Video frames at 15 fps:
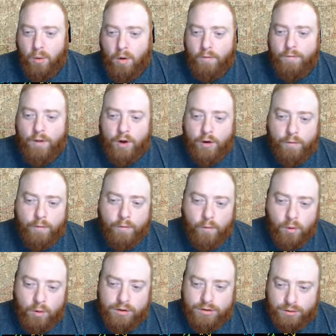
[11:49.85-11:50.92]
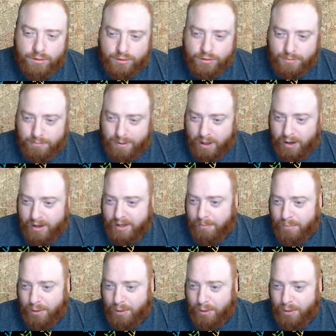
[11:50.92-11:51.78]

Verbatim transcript: of their four children buried in